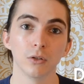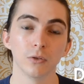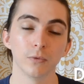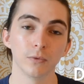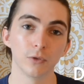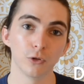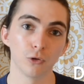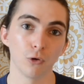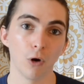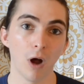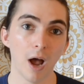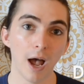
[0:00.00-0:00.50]

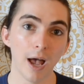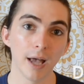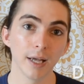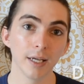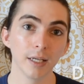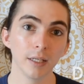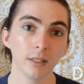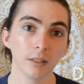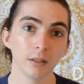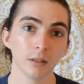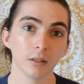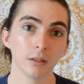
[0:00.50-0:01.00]
dry
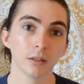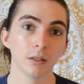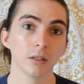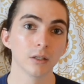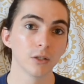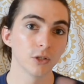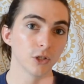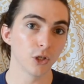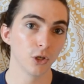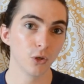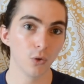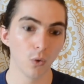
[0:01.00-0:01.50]

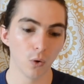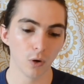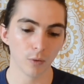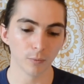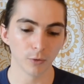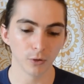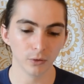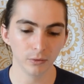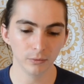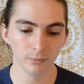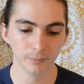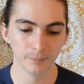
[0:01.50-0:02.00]
to
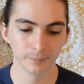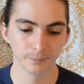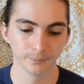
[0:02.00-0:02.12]
normal.